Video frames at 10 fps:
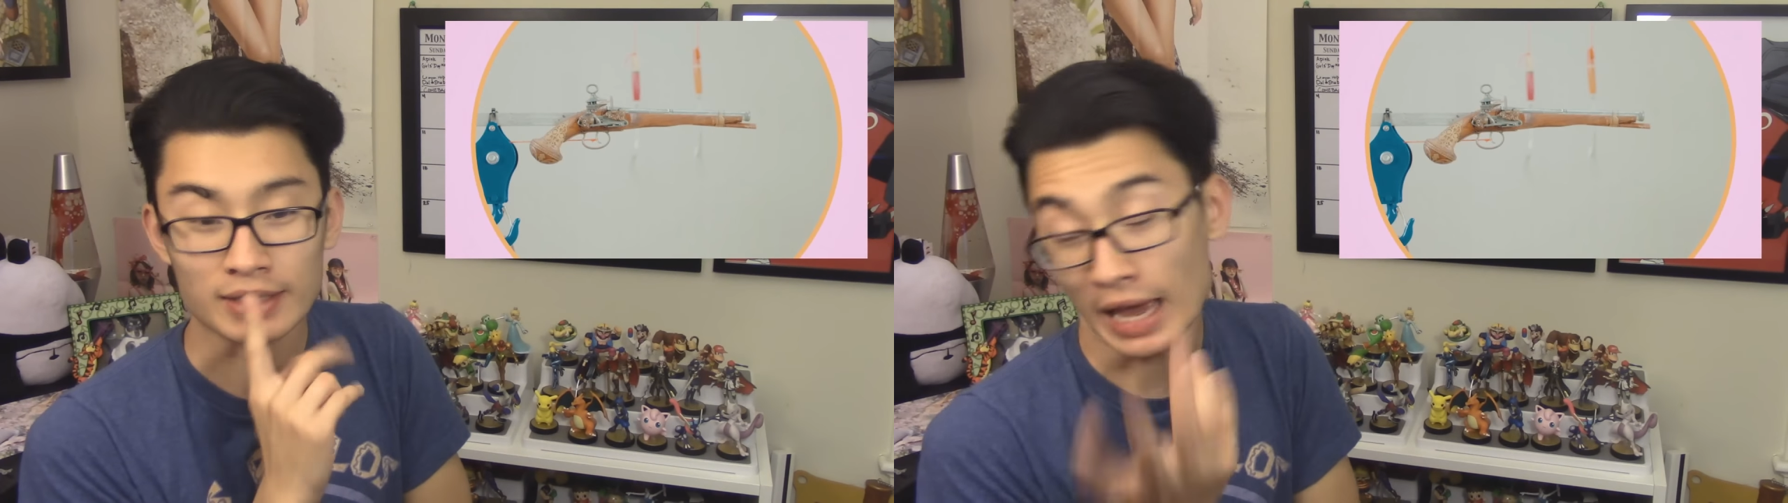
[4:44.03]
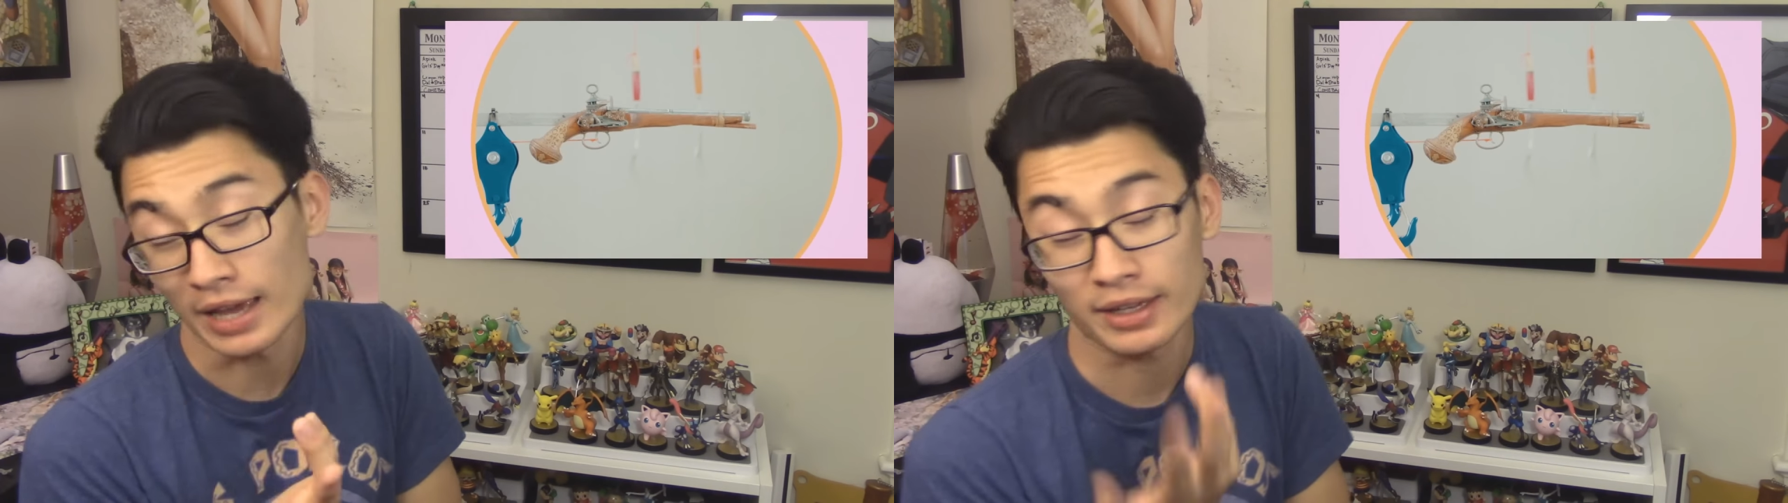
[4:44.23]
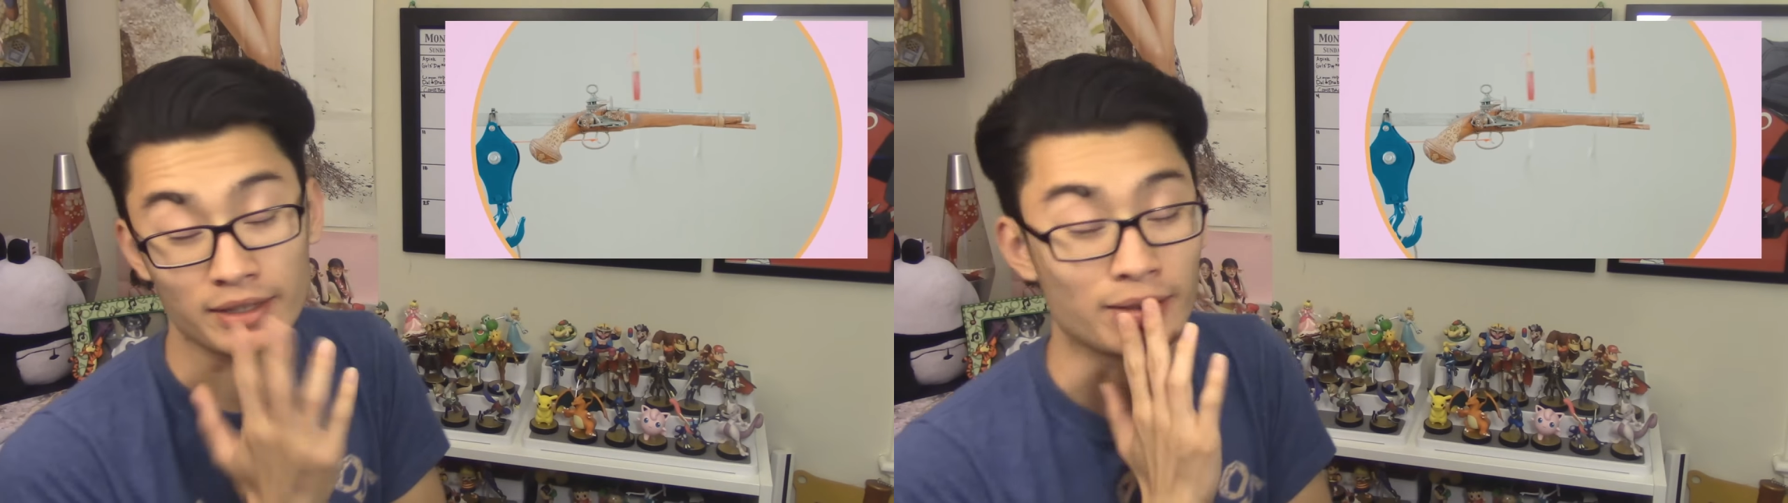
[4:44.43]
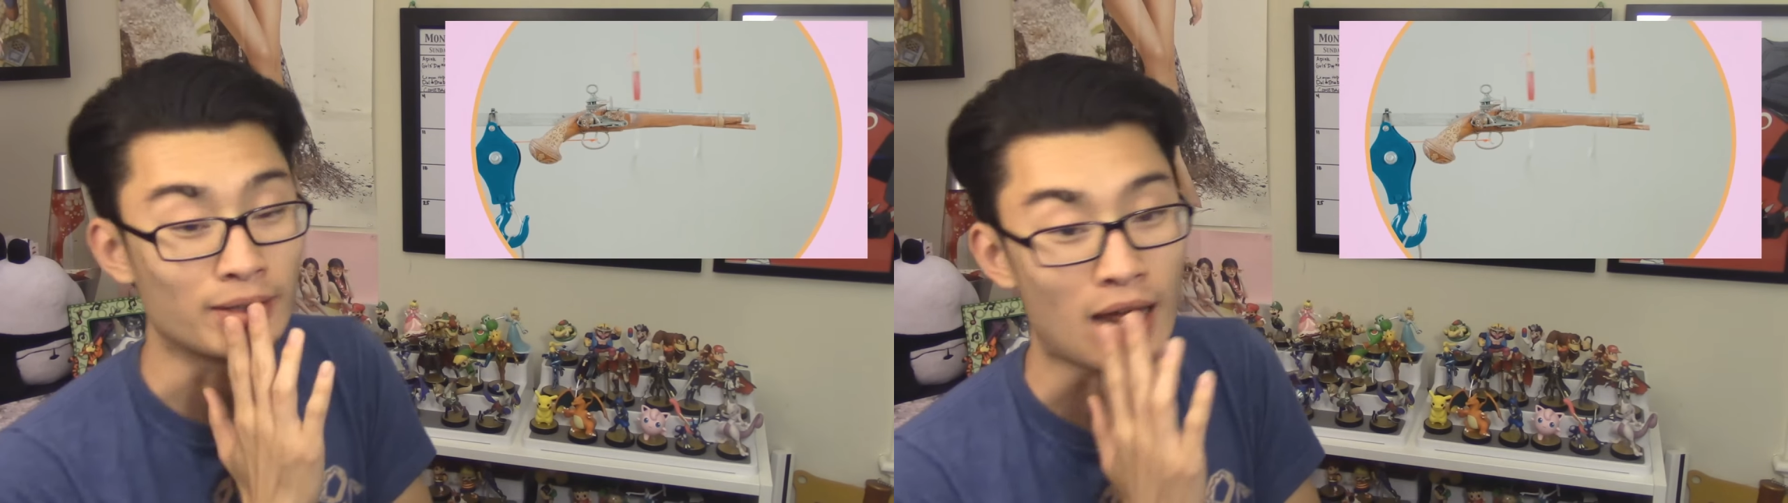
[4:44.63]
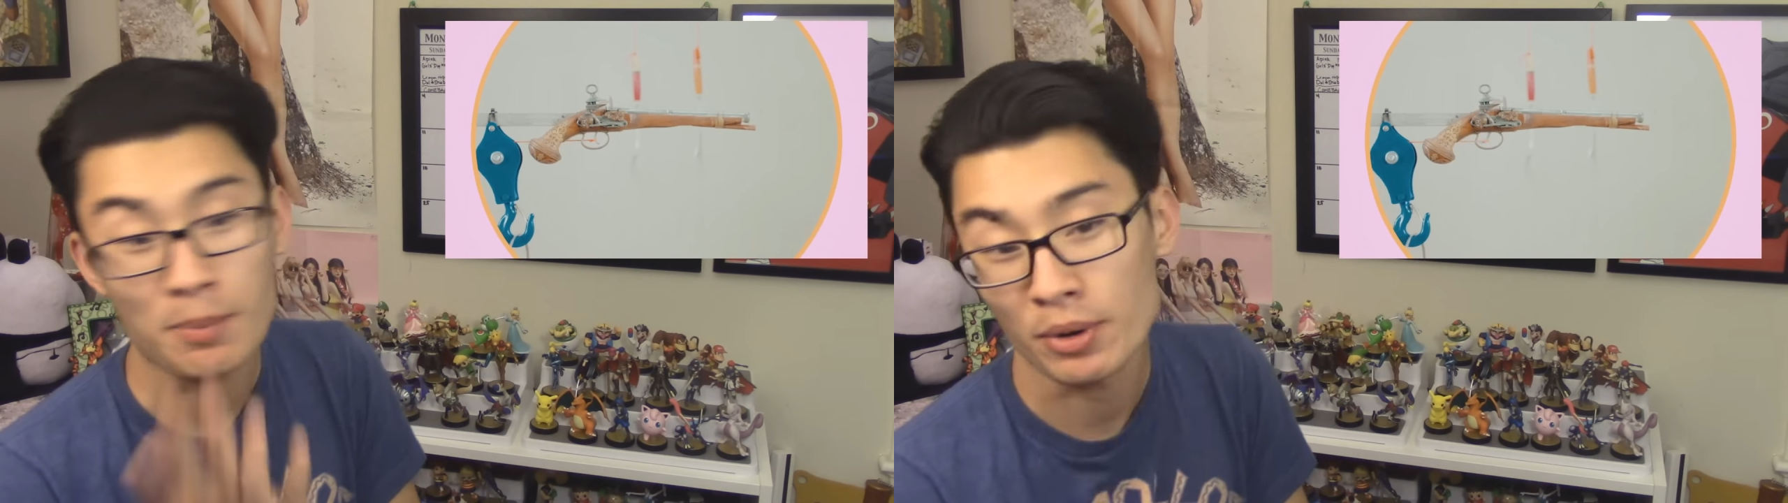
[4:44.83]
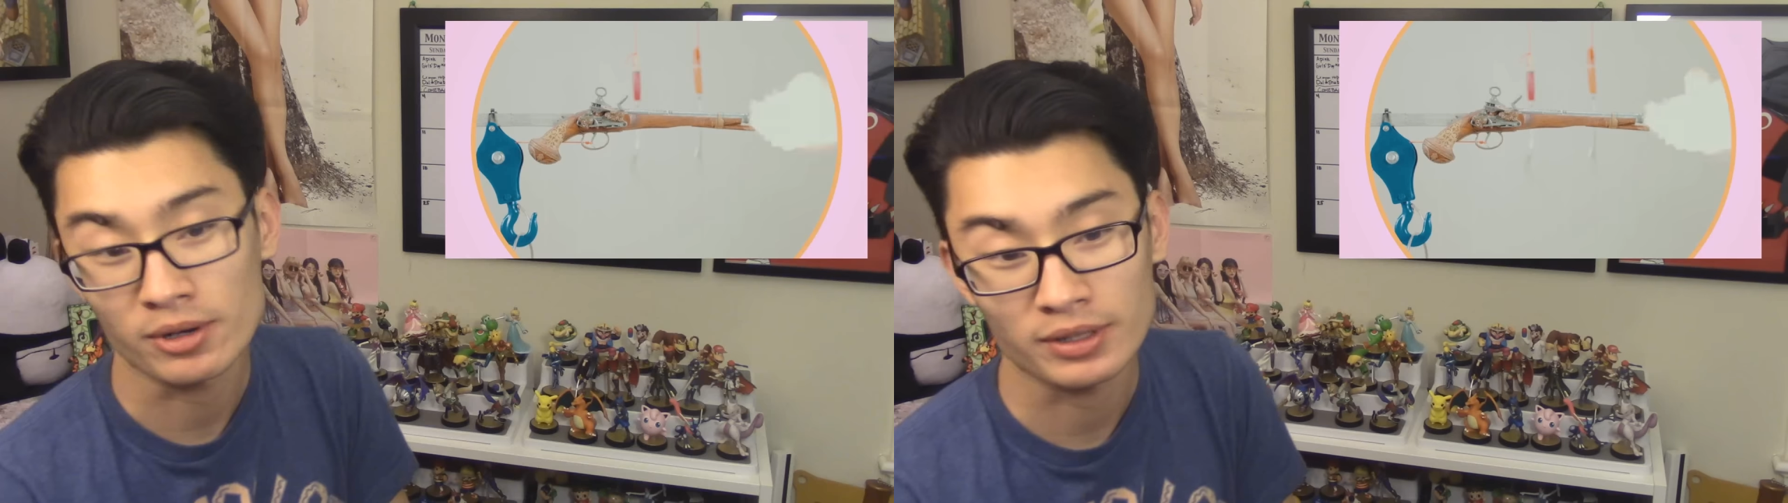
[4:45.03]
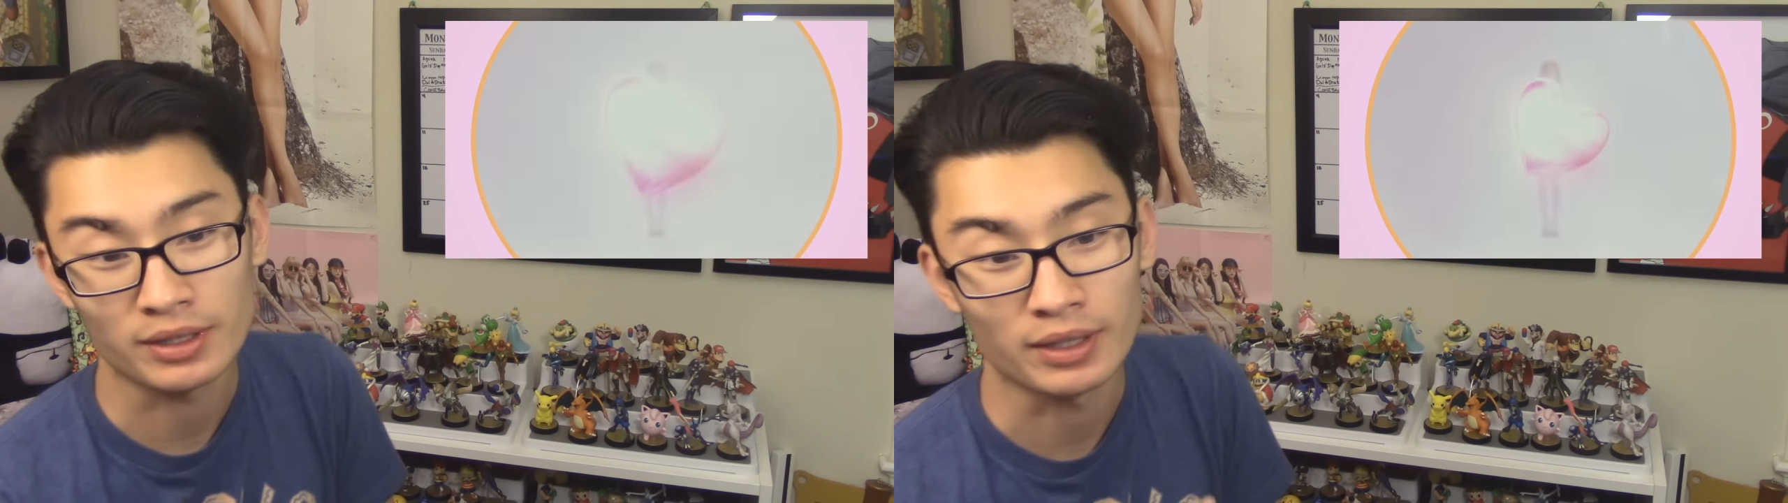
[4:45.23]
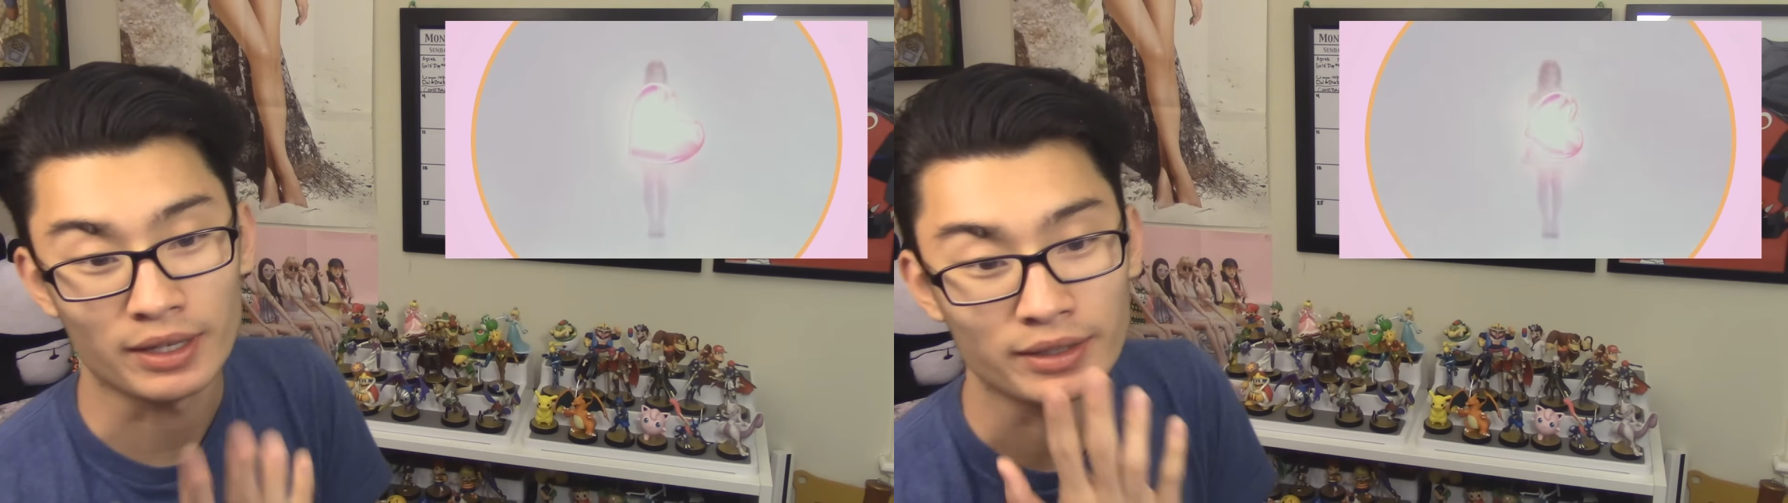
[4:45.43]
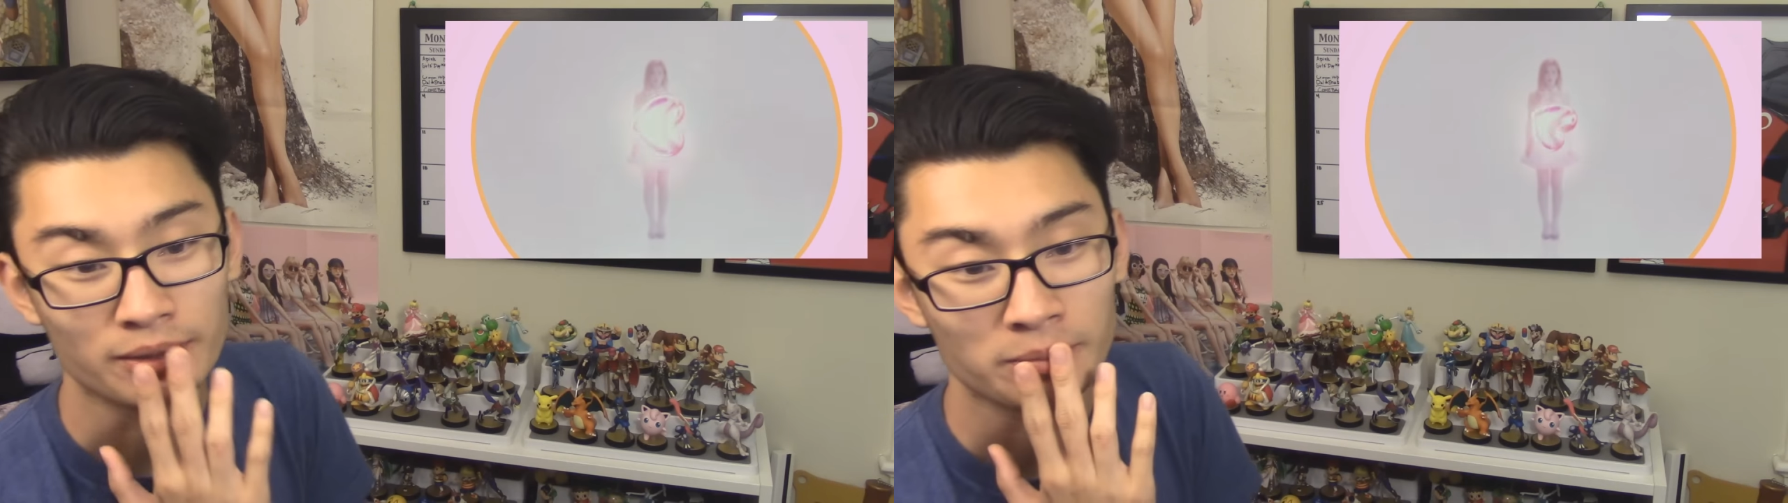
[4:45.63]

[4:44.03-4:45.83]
I personally like them.